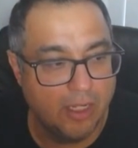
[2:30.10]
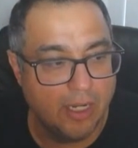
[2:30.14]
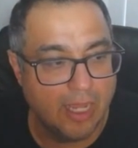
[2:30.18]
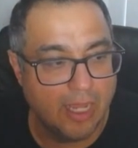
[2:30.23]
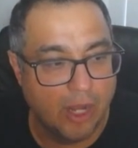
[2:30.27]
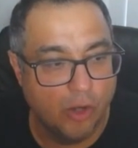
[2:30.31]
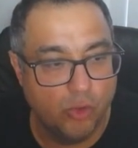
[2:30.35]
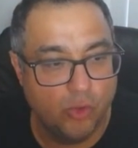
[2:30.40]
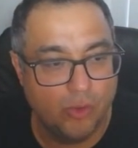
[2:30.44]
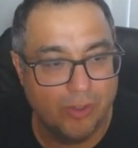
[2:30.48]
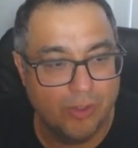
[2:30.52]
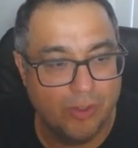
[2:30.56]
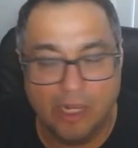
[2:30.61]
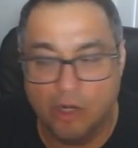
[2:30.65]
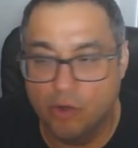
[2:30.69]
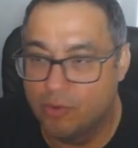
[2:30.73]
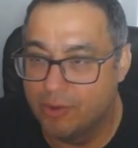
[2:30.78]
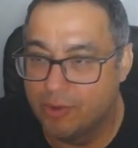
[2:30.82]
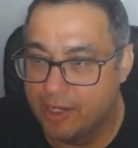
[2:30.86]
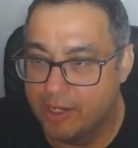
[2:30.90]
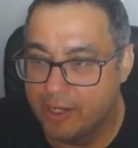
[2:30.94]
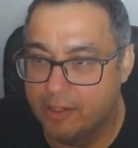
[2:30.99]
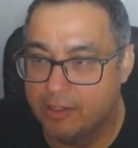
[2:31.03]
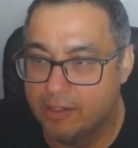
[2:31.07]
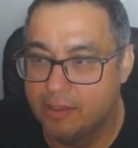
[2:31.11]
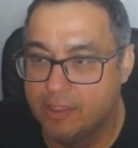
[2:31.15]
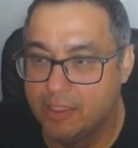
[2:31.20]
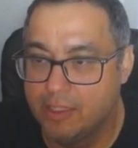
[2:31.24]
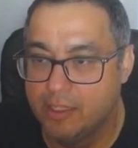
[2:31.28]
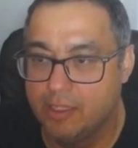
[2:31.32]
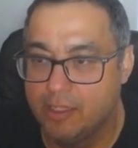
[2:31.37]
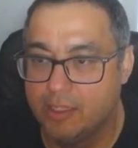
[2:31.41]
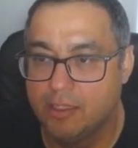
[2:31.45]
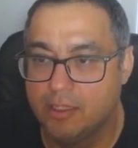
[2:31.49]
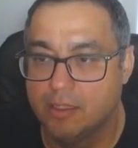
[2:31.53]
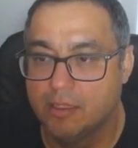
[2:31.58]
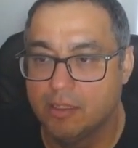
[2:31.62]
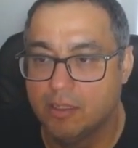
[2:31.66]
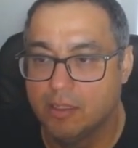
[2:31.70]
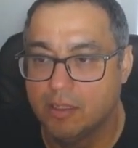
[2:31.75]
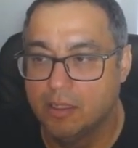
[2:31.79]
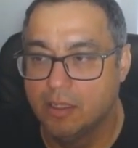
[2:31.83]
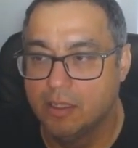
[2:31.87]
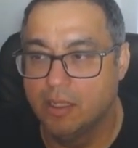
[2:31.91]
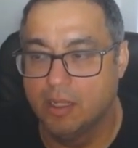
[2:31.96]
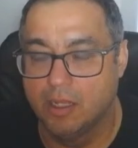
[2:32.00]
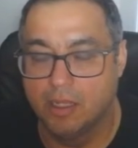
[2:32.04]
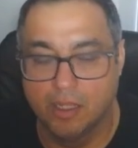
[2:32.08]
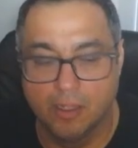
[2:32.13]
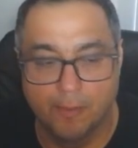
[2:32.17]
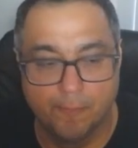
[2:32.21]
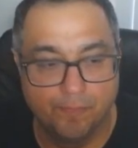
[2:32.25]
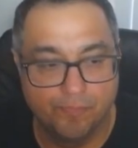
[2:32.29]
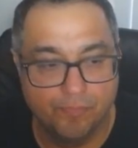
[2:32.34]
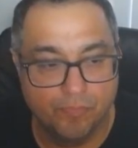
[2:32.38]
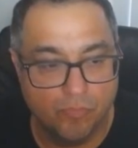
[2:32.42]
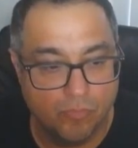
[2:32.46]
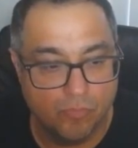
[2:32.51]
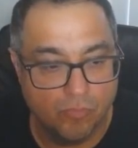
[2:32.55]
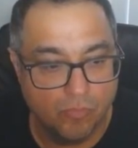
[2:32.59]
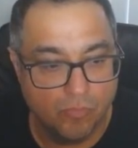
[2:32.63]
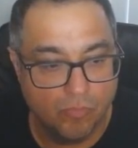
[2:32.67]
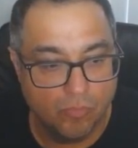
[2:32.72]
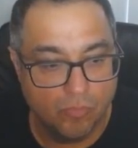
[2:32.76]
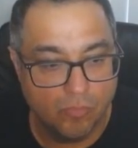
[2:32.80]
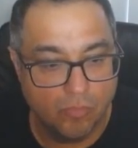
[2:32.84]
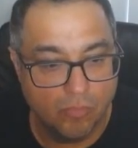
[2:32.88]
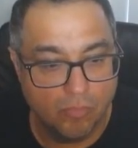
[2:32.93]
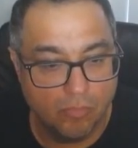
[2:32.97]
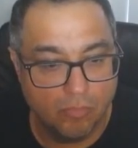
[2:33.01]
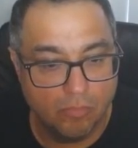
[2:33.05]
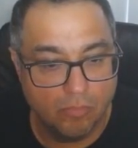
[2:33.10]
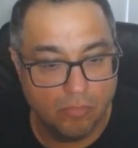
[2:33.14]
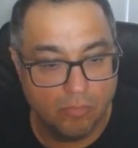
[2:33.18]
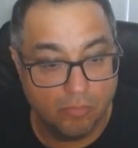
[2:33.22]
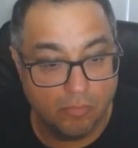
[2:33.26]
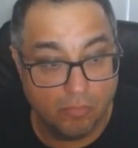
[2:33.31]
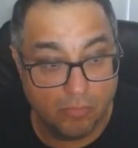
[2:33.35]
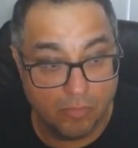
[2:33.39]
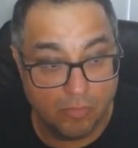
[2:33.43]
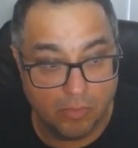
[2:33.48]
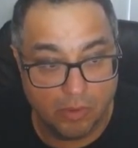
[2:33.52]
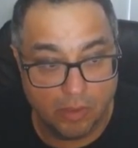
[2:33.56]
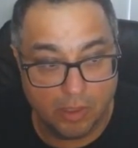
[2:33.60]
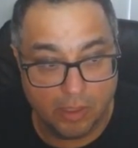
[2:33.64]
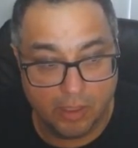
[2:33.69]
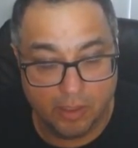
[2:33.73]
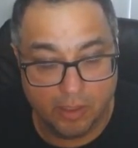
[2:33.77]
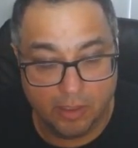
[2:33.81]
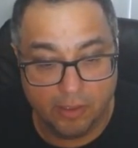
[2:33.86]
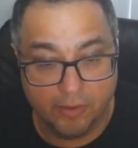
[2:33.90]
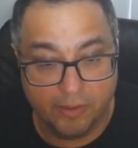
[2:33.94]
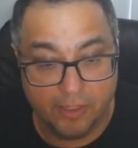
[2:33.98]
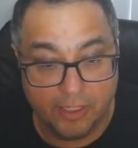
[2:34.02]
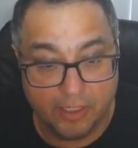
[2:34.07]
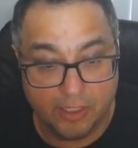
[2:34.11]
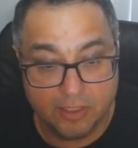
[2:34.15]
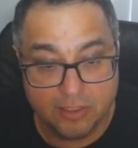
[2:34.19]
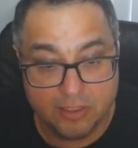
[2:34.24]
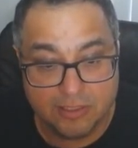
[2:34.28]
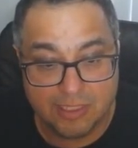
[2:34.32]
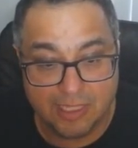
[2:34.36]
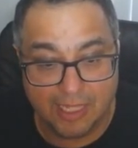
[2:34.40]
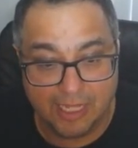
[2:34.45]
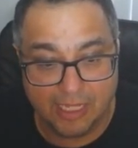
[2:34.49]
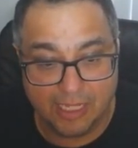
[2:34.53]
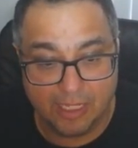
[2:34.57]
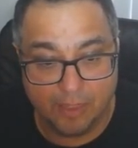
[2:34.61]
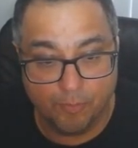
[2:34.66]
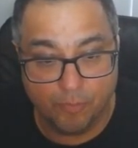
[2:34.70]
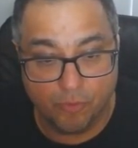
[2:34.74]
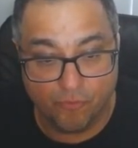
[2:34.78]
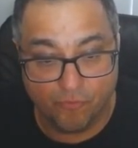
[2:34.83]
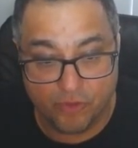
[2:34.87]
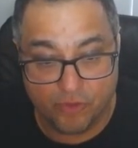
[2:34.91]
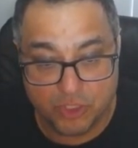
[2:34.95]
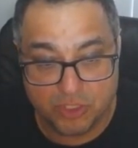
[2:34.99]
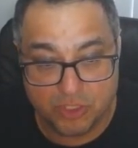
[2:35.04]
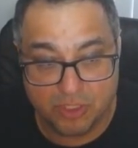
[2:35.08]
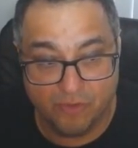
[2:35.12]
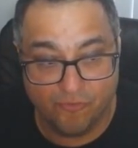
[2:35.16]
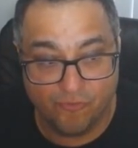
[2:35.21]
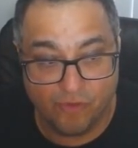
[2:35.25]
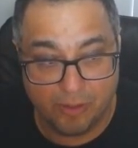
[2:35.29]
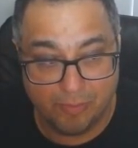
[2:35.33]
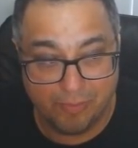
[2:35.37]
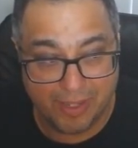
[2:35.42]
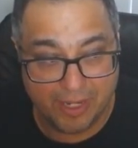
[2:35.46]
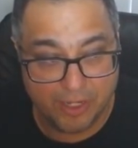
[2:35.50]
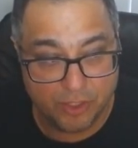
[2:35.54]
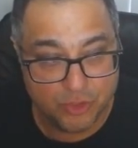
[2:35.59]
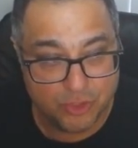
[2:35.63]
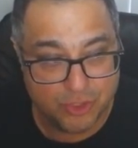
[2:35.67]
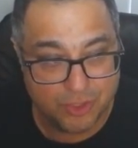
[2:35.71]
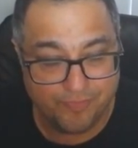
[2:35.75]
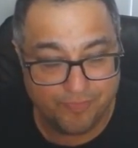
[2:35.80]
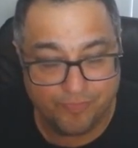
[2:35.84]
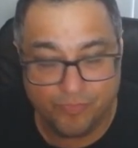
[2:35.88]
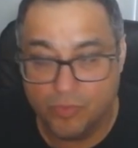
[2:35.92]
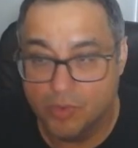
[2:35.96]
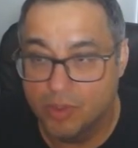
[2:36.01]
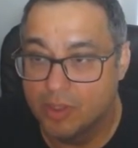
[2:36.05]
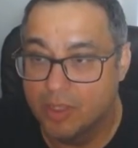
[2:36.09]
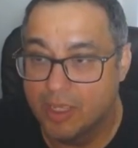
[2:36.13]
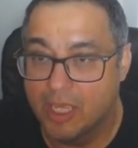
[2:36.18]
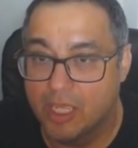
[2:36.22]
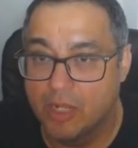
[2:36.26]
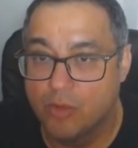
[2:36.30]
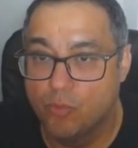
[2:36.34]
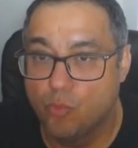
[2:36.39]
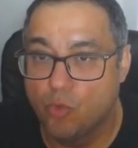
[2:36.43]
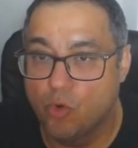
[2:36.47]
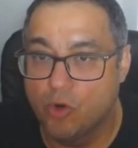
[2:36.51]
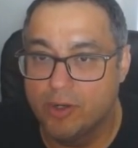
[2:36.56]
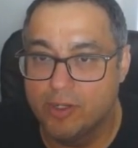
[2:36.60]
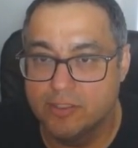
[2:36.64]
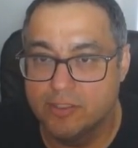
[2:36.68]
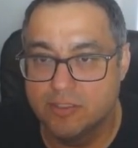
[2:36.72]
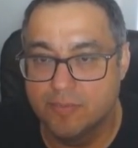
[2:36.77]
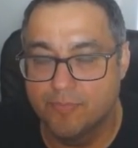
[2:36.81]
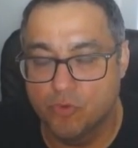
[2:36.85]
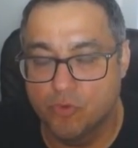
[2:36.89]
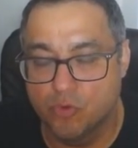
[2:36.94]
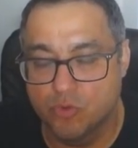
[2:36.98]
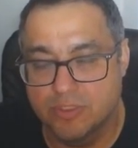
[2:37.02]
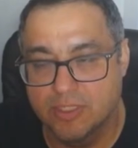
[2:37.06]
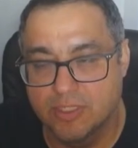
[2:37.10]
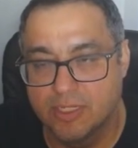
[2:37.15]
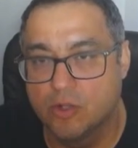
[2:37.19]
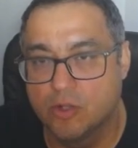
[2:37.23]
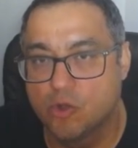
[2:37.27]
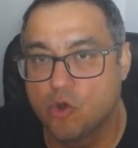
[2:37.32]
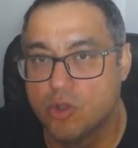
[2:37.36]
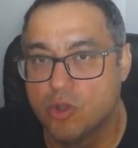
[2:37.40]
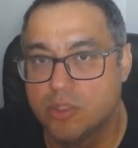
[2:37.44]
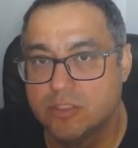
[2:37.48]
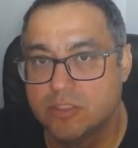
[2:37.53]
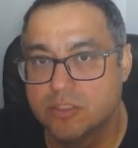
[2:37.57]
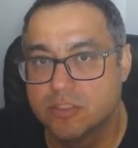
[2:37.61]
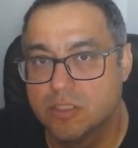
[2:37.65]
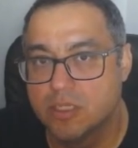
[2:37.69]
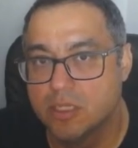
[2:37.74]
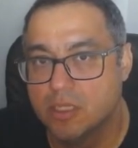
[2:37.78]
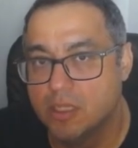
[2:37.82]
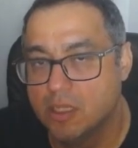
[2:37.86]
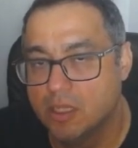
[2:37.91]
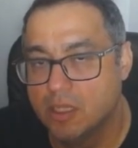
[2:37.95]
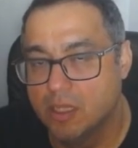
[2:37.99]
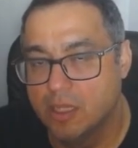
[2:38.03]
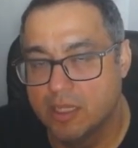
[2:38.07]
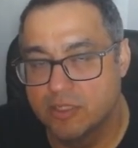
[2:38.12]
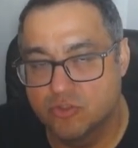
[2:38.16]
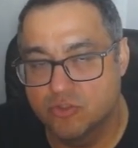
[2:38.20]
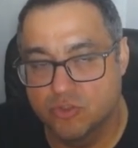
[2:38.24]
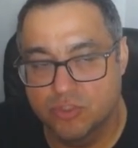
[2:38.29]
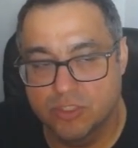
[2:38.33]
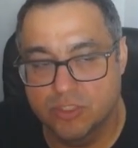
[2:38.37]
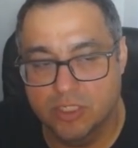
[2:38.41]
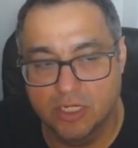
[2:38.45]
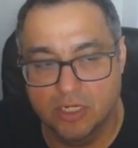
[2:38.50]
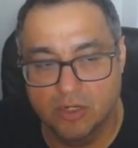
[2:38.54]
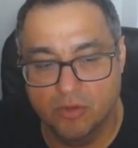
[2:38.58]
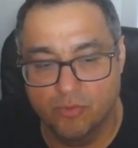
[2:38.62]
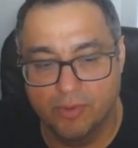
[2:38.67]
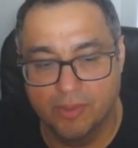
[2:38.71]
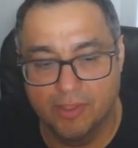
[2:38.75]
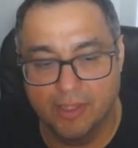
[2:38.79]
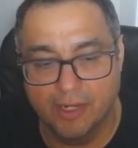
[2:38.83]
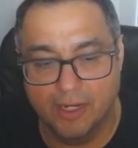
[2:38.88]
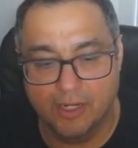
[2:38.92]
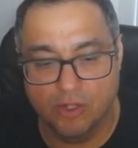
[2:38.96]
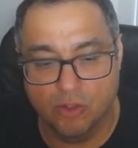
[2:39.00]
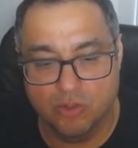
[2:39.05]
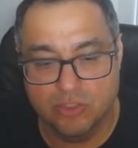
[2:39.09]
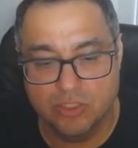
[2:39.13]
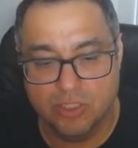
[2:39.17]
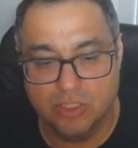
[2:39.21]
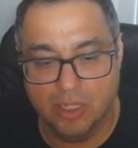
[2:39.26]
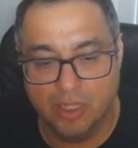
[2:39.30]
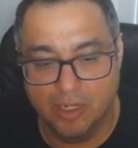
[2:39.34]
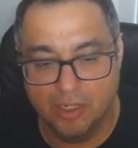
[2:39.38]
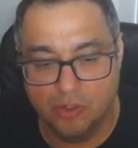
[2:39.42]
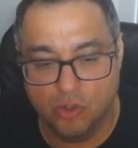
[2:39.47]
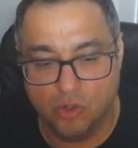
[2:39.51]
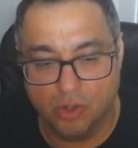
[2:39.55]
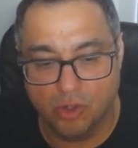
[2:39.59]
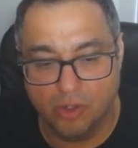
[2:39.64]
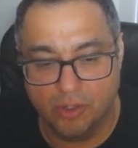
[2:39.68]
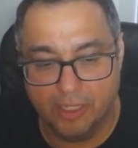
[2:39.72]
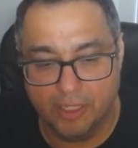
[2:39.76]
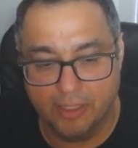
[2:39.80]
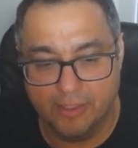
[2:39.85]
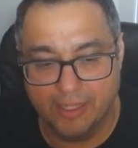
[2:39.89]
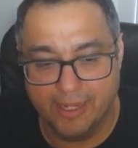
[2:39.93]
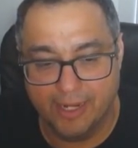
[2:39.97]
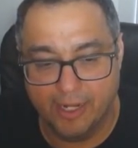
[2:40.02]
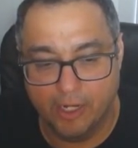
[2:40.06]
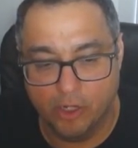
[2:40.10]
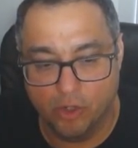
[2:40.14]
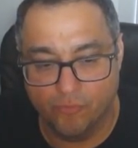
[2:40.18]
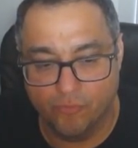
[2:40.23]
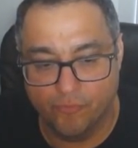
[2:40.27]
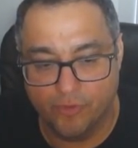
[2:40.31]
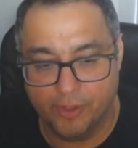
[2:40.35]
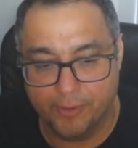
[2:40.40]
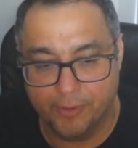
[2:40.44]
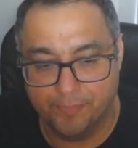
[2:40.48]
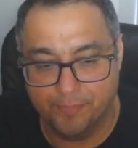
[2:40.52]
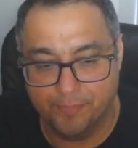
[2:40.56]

how to calculate the um, returns like a professional fund manager, and what is the pros and cons associated with that also I'll talk at the end of it.